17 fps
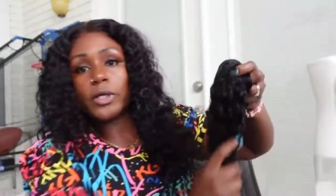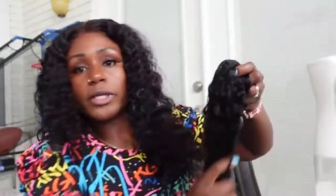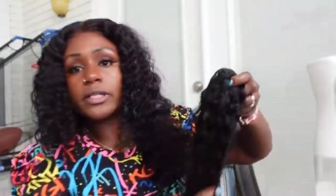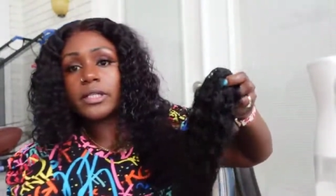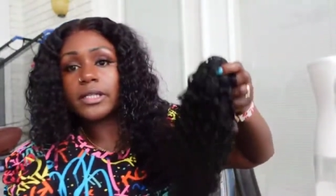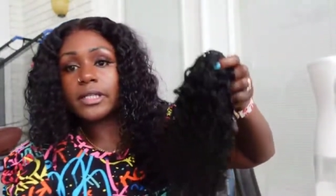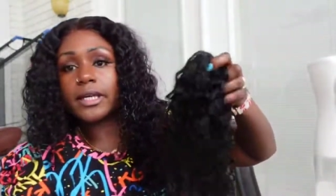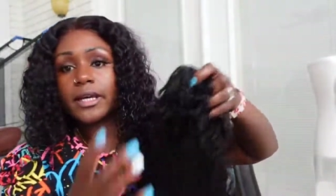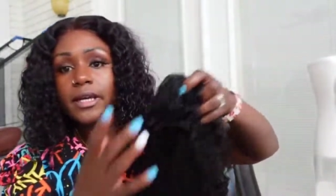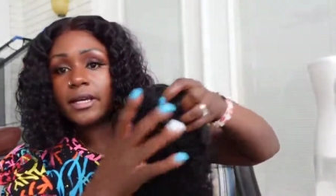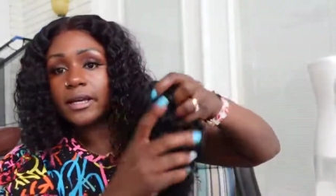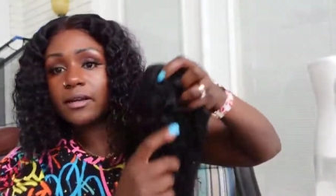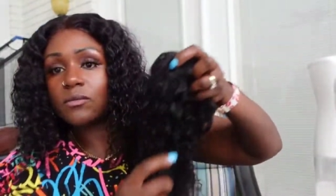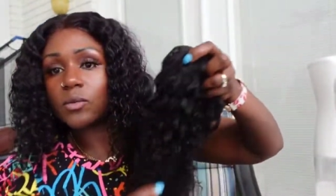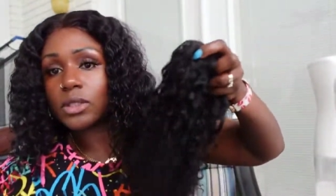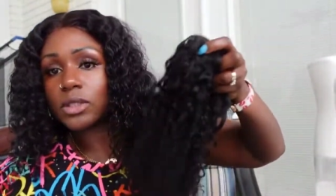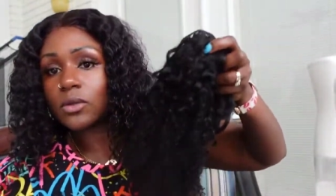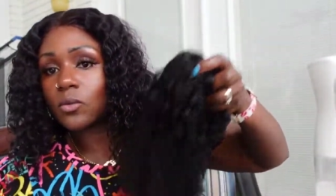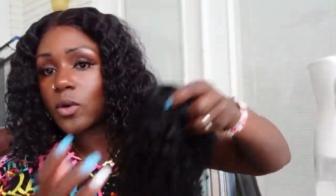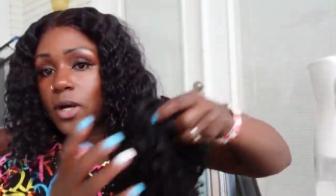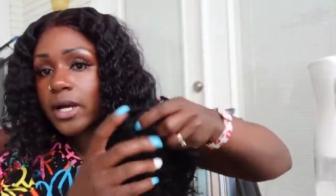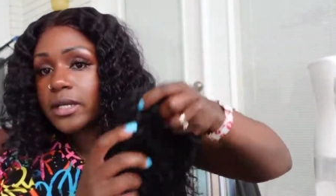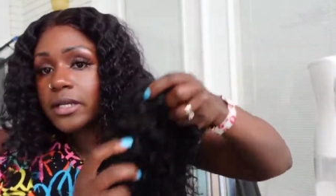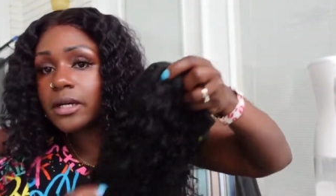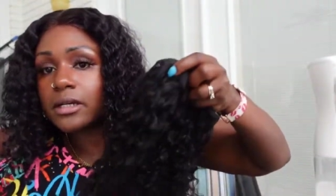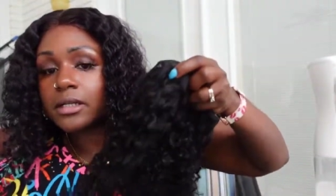wig that I have with the
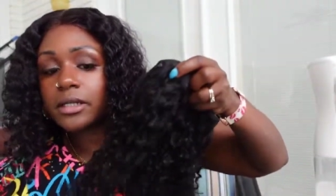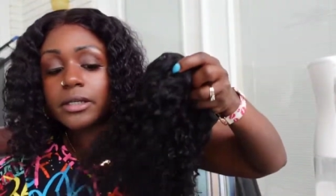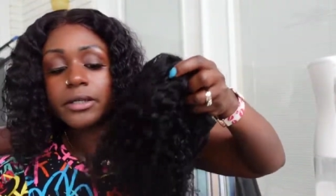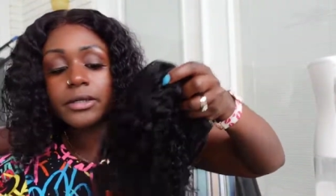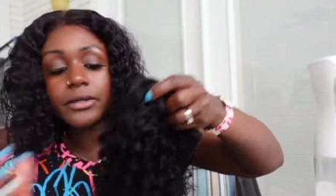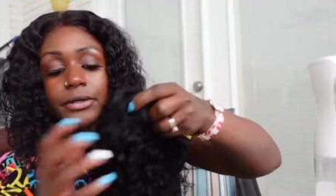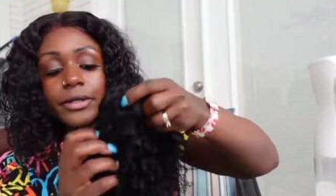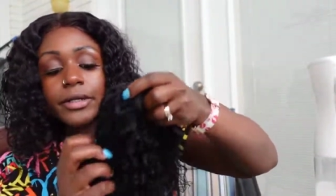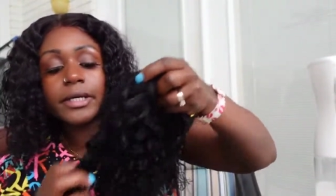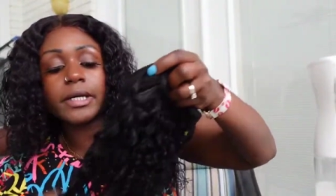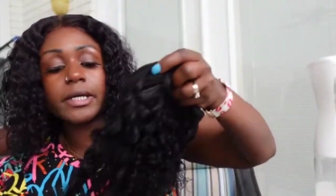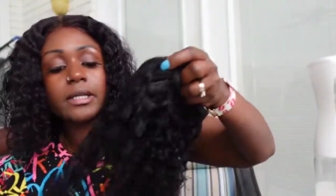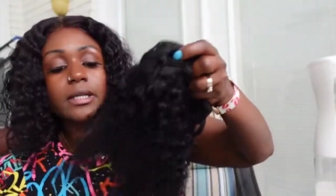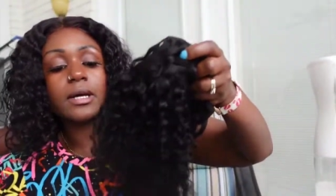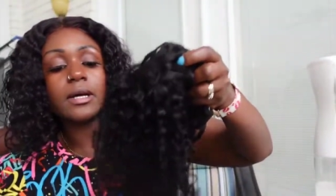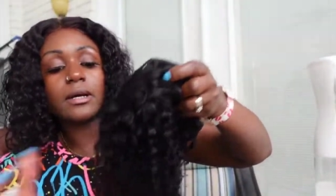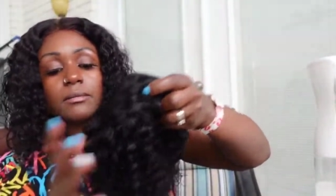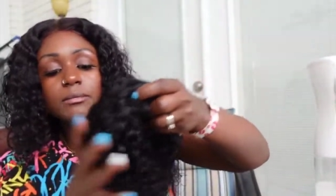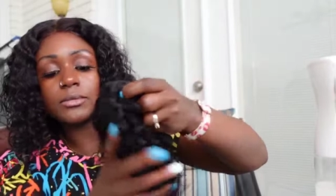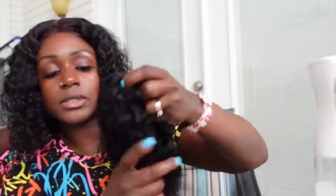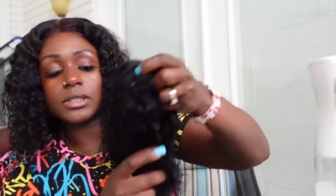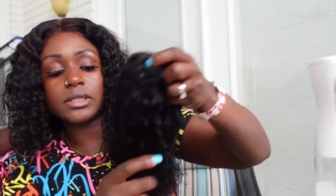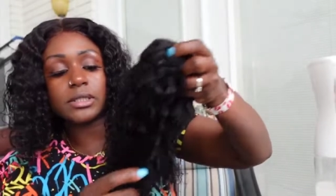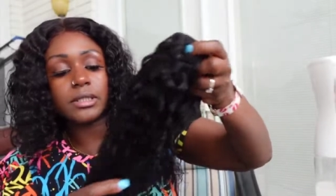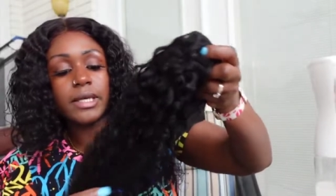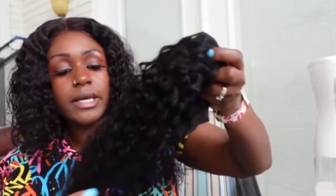Y Young hair, and um,
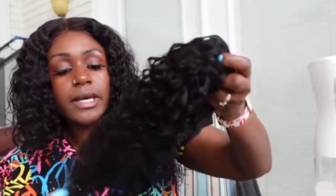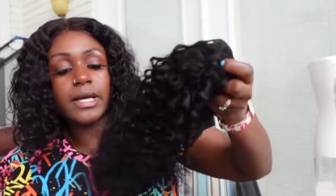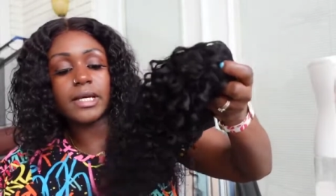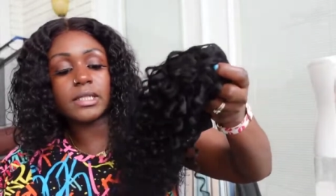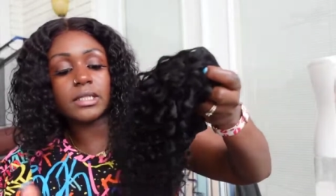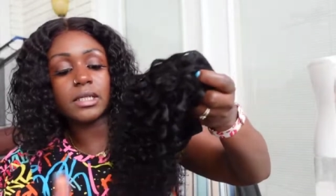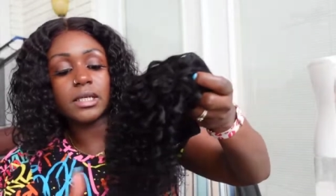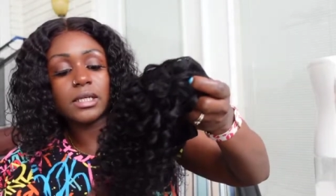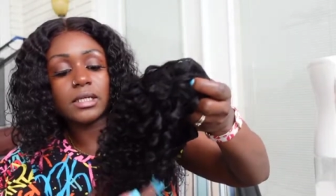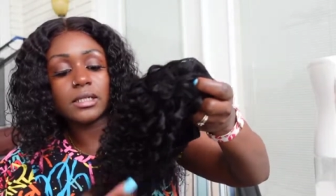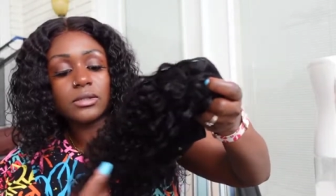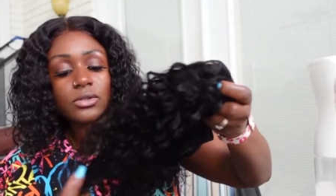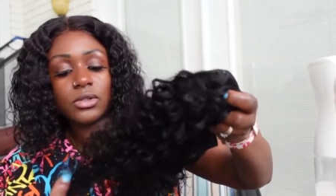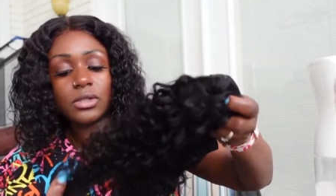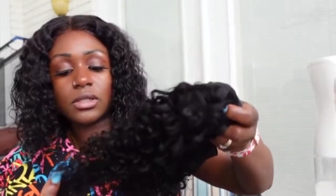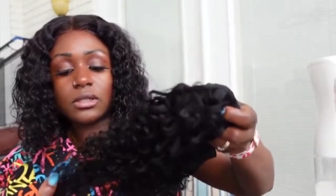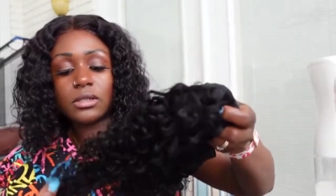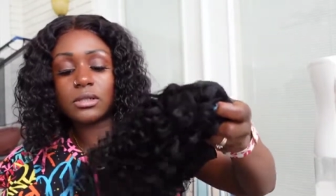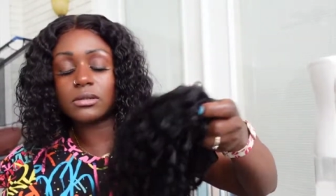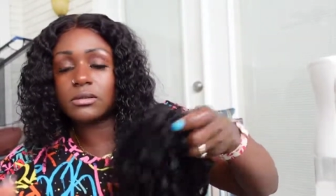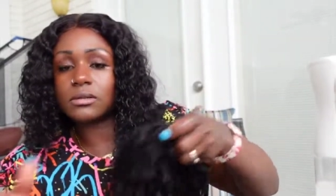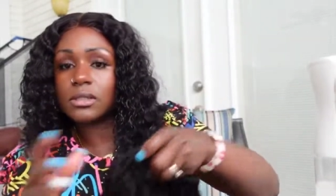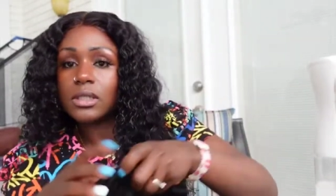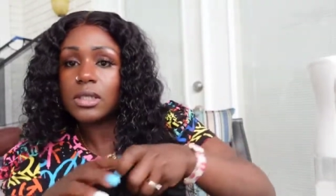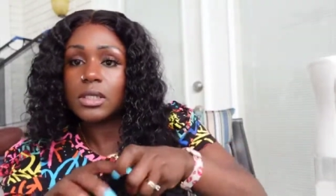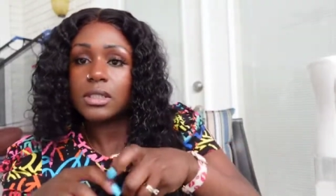just adding it to
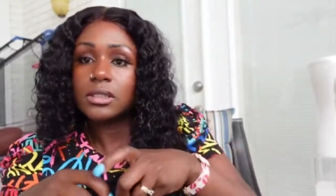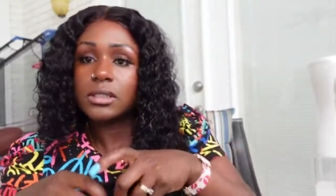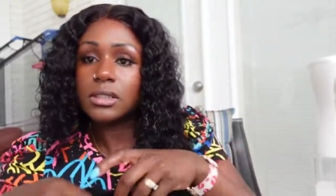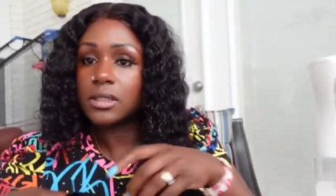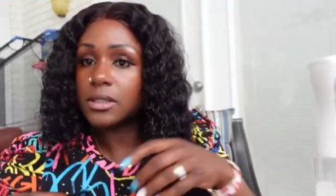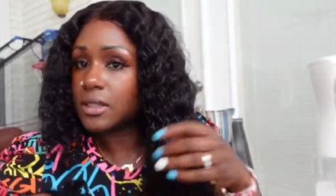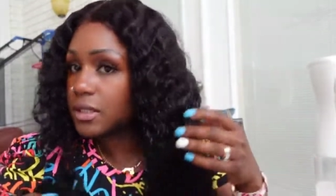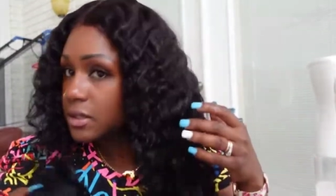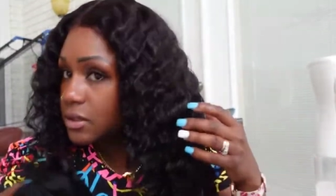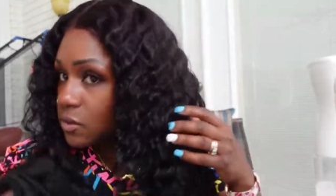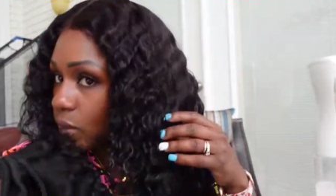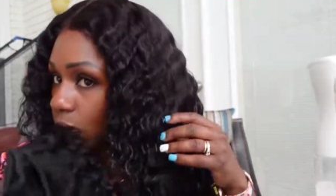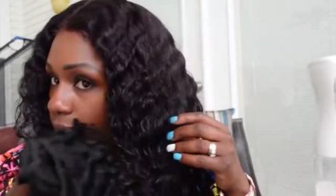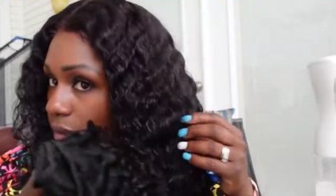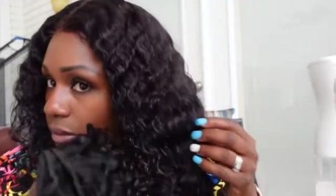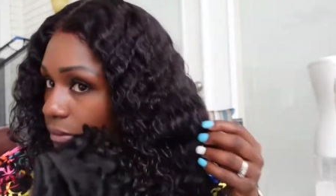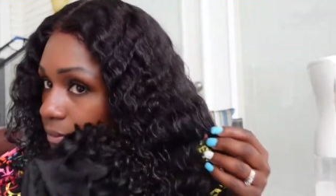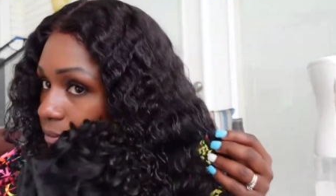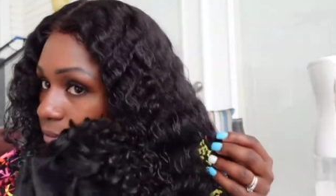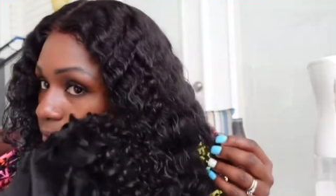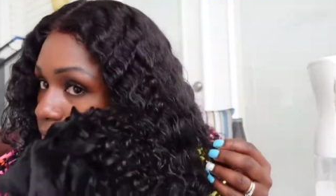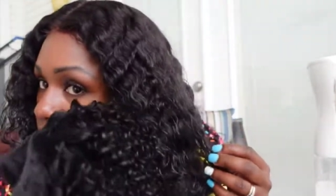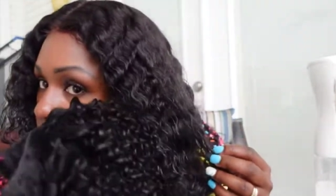to this one.